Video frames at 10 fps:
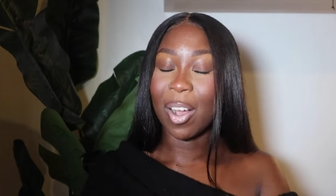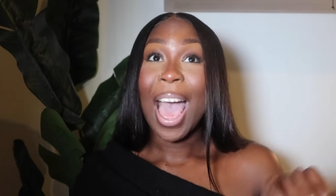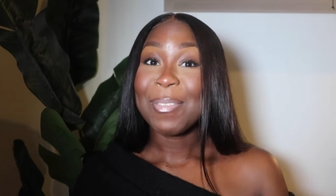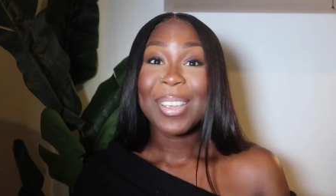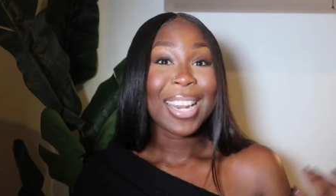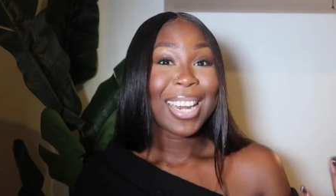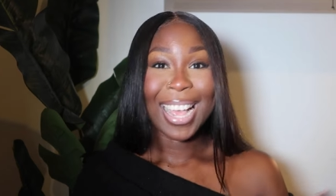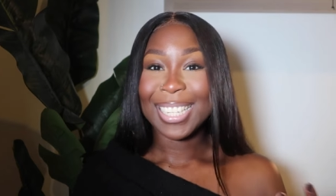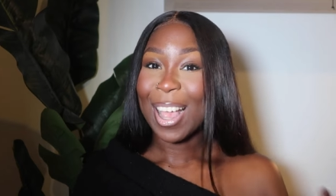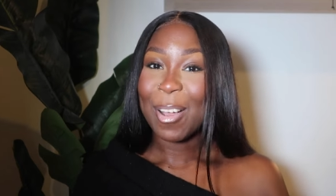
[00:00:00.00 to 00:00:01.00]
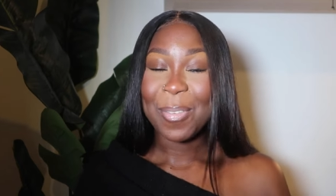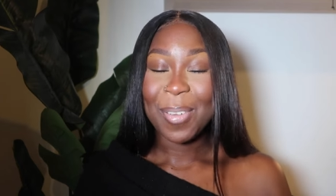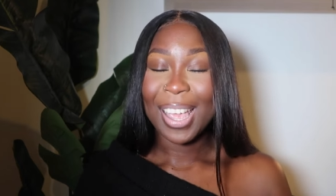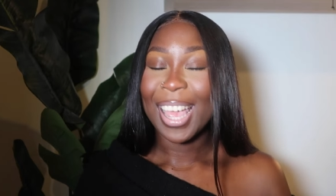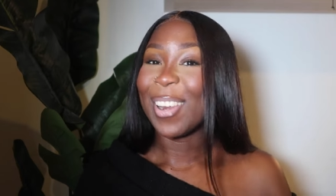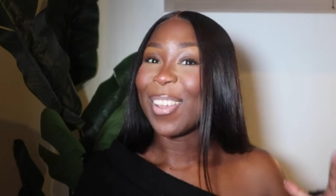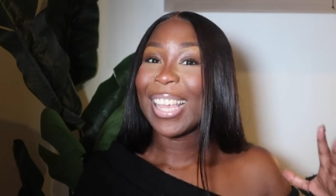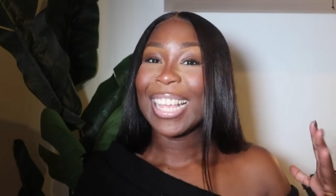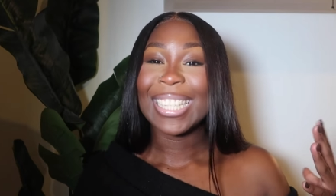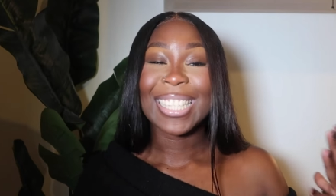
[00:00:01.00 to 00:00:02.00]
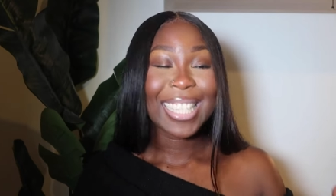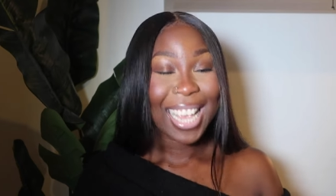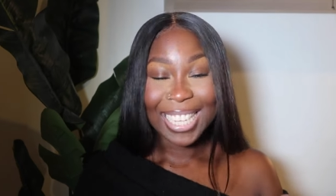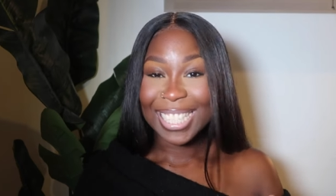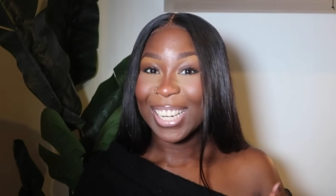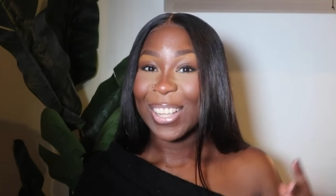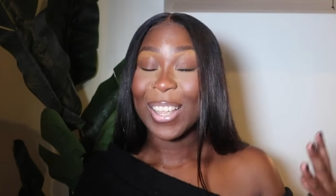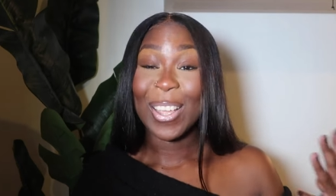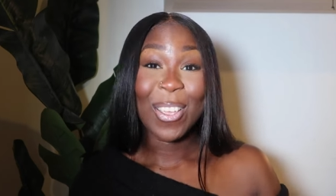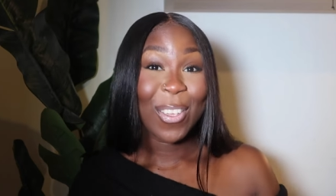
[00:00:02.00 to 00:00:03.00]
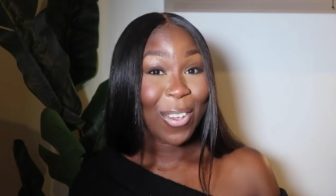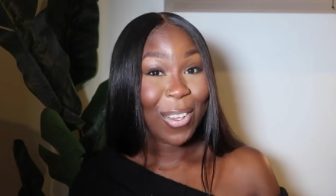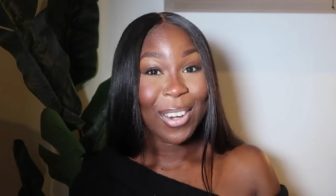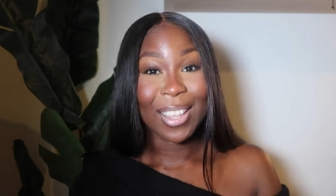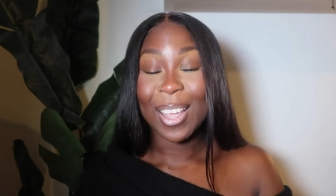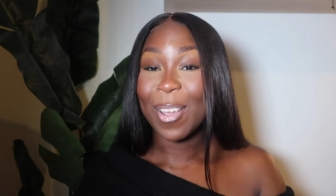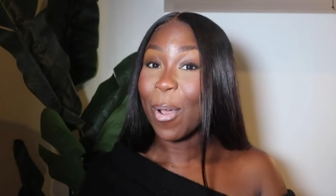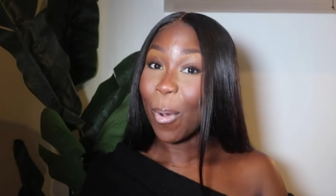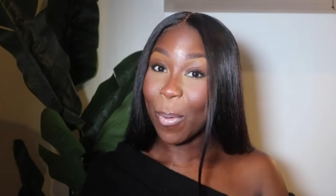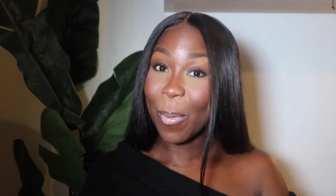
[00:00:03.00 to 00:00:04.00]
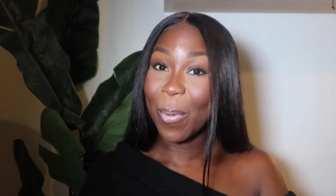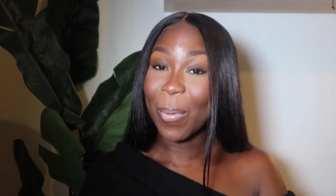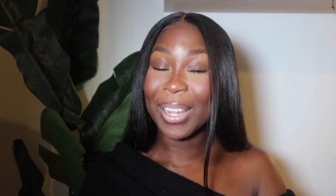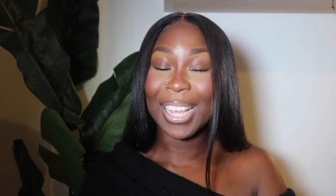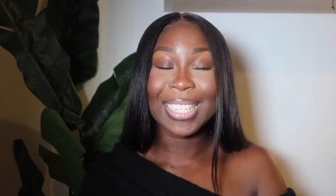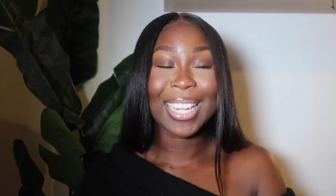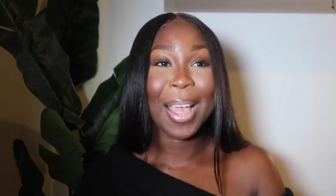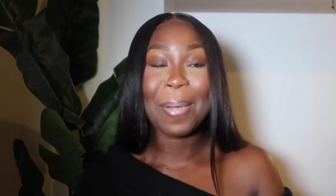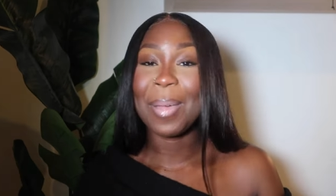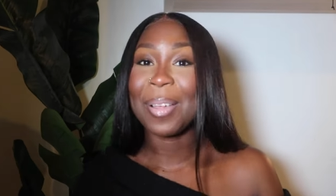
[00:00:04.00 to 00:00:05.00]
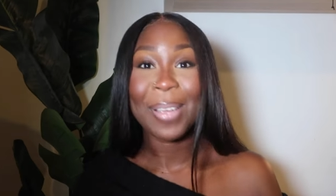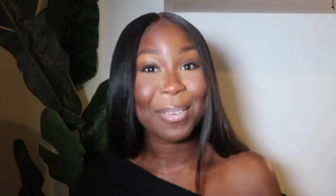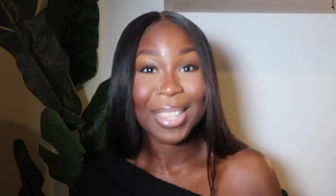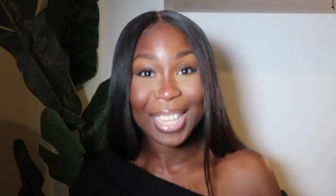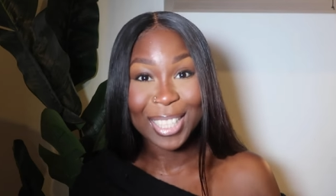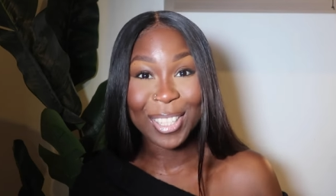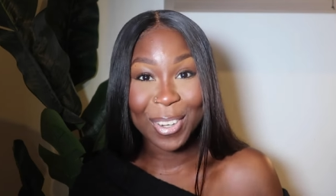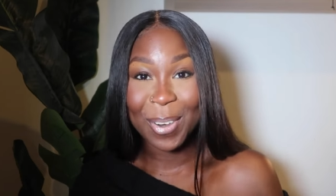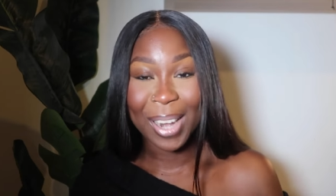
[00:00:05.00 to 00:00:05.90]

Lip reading: Having a nice outfit and looking sexy, looking good, looking cool is like my favorite thing to do.